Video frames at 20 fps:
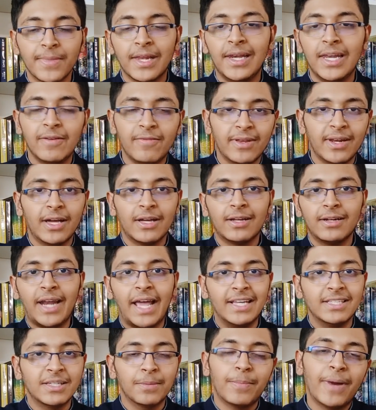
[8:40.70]
live in a
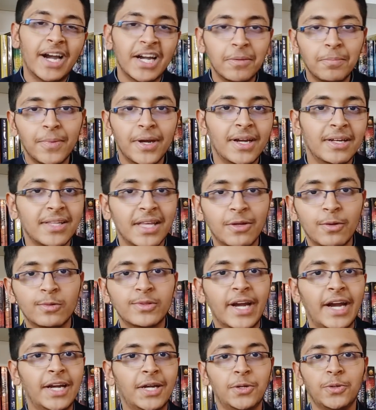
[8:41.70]
nice apartment. Then you
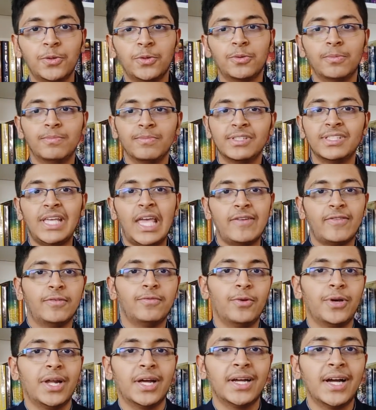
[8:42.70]
try to save up
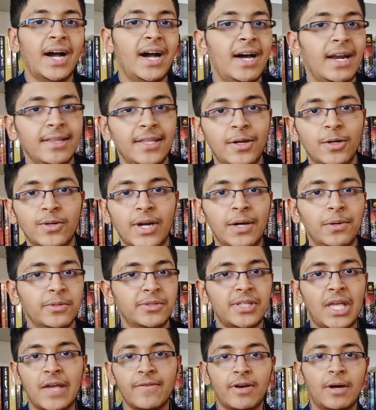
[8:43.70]
for a car. Then you try to
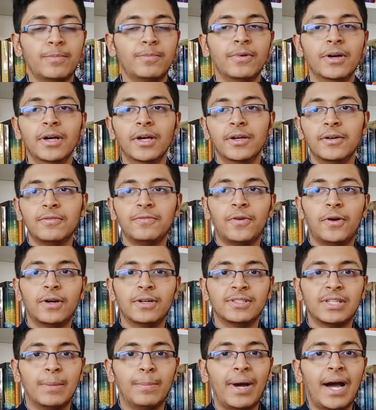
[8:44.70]
save up for
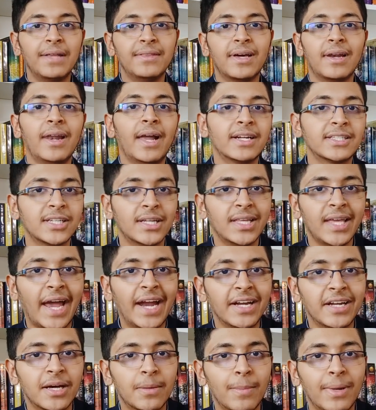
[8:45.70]
some other luxury
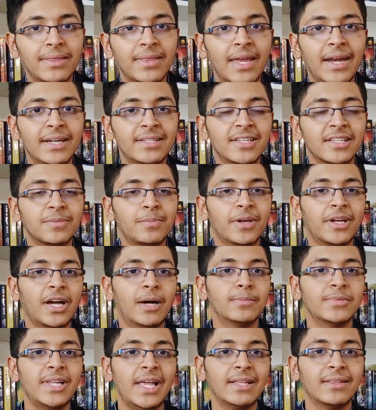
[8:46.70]
item. And then it just
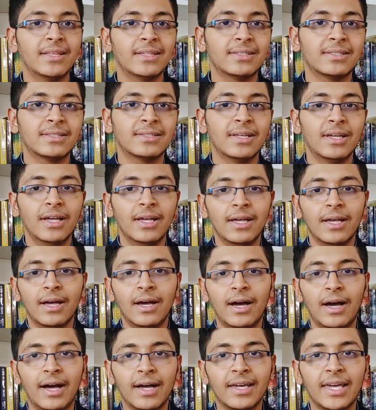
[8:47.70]
becomes like this
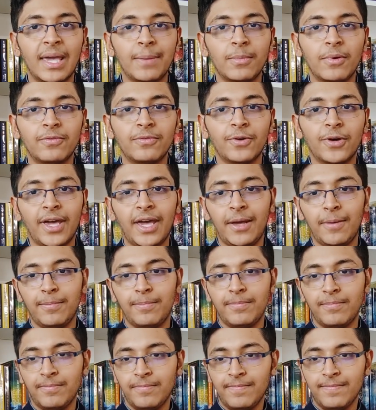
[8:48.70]
game of,
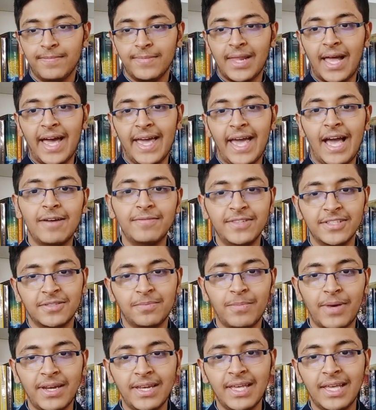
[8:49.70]
okay, I have this
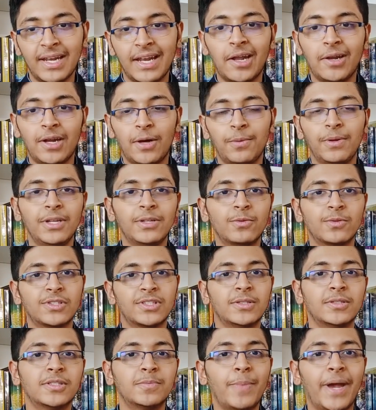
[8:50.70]
money and I now need to
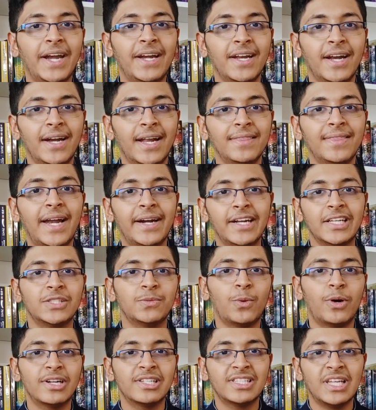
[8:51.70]
spend it. And that is
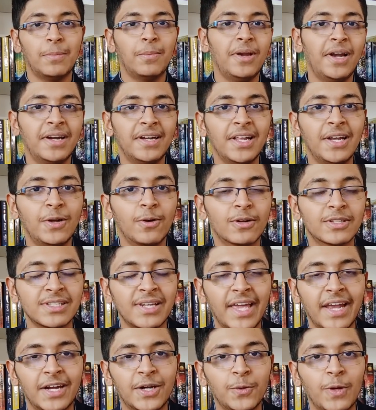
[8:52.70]
what stability looks
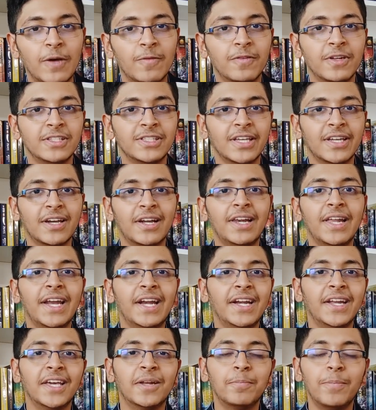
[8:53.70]
like to every single
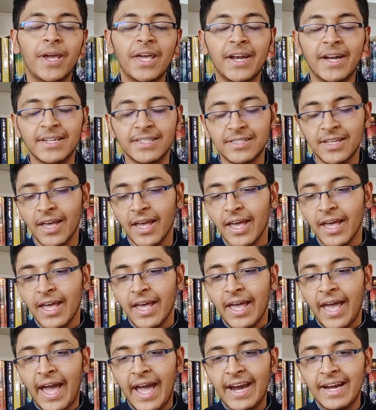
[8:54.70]
Indian parents.
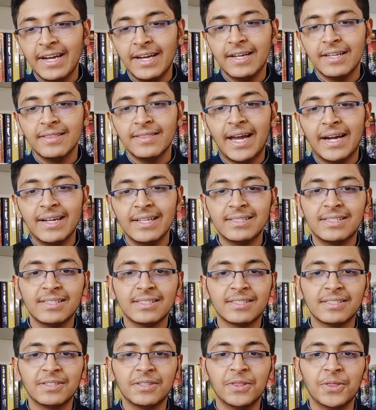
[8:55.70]
And that is
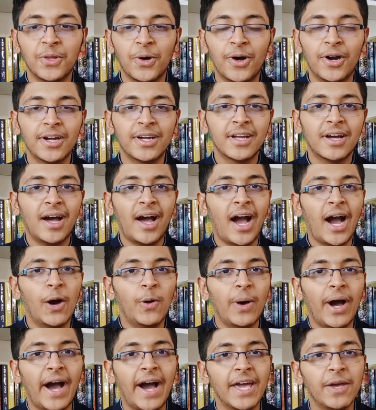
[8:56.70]
just not
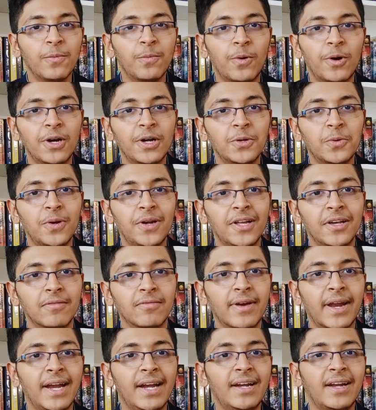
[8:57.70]
how I want to live,
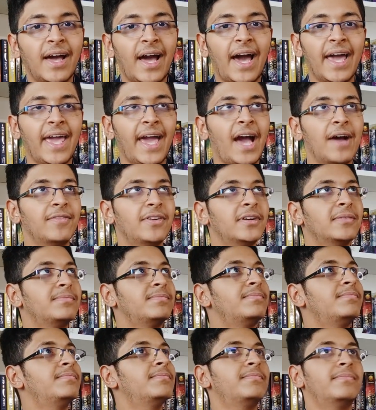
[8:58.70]
right? I have
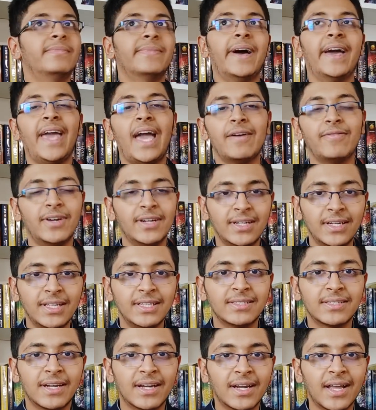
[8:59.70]
a
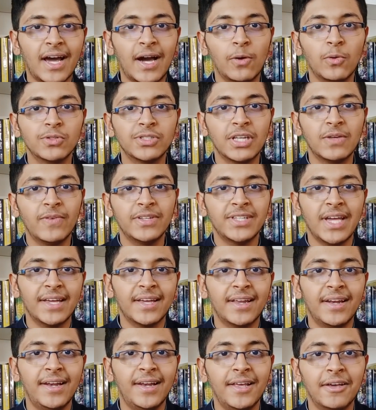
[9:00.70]
decent house in which I
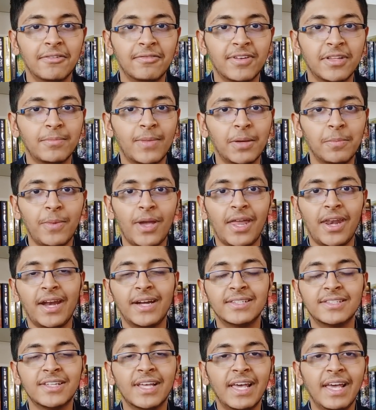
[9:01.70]
can live with my
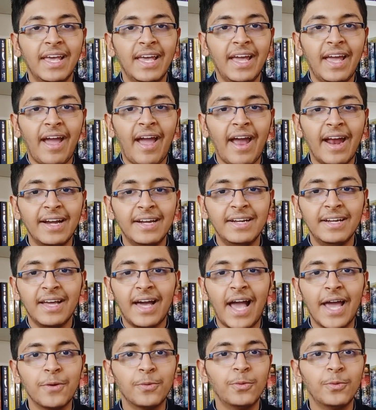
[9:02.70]
parents, and I